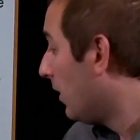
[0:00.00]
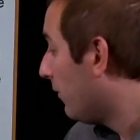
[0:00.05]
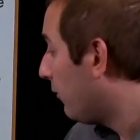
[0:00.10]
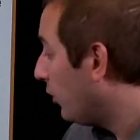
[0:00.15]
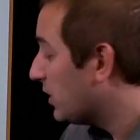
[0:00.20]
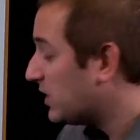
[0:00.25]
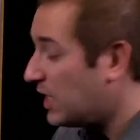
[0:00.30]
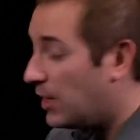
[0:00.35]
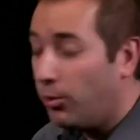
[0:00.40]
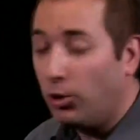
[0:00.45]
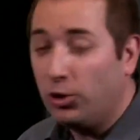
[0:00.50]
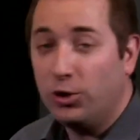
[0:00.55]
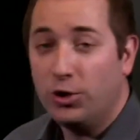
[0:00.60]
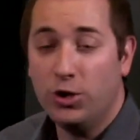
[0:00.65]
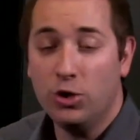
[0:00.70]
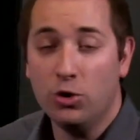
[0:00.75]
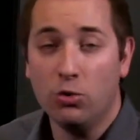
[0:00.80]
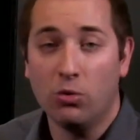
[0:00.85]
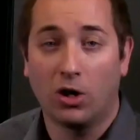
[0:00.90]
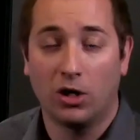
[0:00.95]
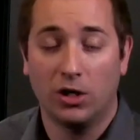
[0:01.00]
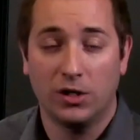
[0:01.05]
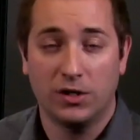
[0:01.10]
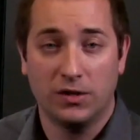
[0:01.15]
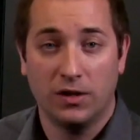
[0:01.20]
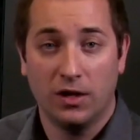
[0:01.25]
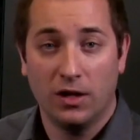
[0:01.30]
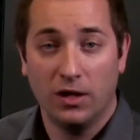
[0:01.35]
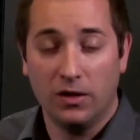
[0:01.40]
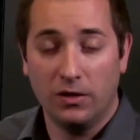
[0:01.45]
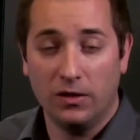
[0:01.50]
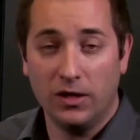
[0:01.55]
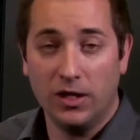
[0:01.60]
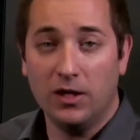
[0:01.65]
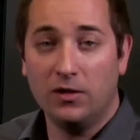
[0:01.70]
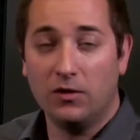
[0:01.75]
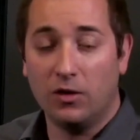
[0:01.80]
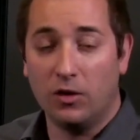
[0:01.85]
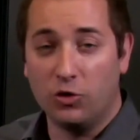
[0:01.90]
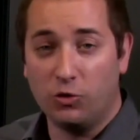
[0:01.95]
For example, a UART
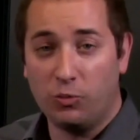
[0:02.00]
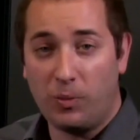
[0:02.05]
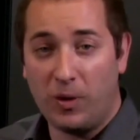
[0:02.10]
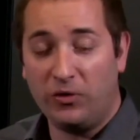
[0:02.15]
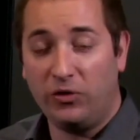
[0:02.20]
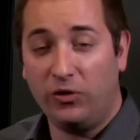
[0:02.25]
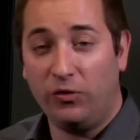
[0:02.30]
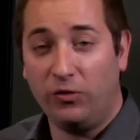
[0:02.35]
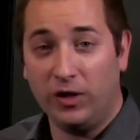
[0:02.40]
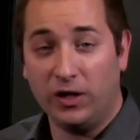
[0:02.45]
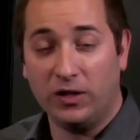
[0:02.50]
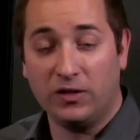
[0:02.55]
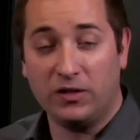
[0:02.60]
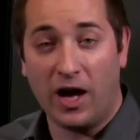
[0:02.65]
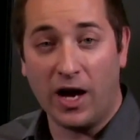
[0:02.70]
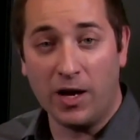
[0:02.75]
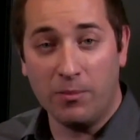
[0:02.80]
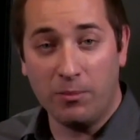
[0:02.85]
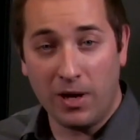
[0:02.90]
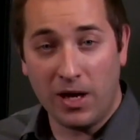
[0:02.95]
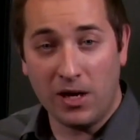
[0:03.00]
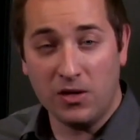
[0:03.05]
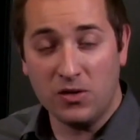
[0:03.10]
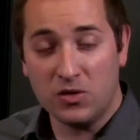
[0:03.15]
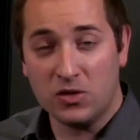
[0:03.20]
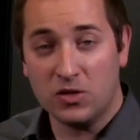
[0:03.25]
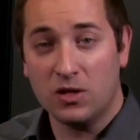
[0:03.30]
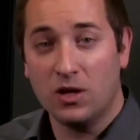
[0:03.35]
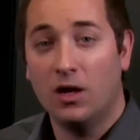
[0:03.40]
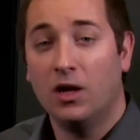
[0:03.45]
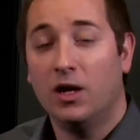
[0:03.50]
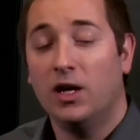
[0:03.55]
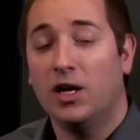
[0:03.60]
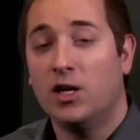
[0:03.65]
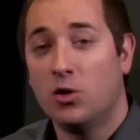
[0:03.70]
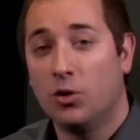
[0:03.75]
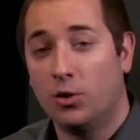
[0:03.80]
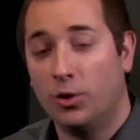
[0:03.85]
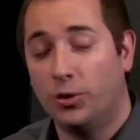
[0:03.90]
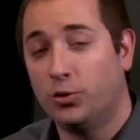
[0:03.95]
needs a specific time base
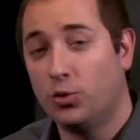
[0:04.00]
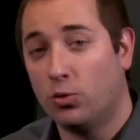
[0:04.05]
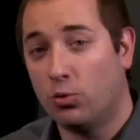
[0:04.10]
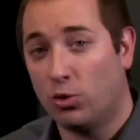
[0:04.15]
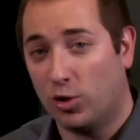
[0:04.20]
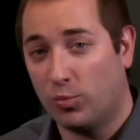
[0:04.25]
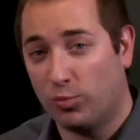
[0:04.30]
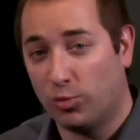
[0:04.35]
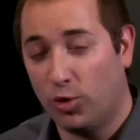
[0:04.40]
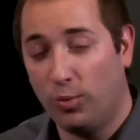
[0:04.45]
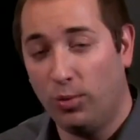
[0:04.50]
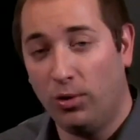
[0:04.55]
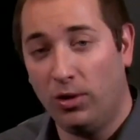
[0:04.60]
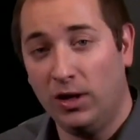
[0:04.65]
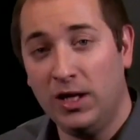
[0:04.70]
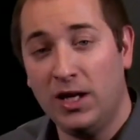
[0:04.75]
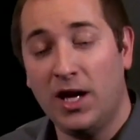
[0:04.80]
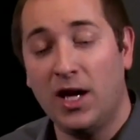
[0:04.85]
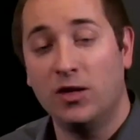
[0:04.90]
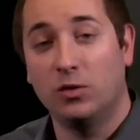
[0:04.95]
in order to work properly,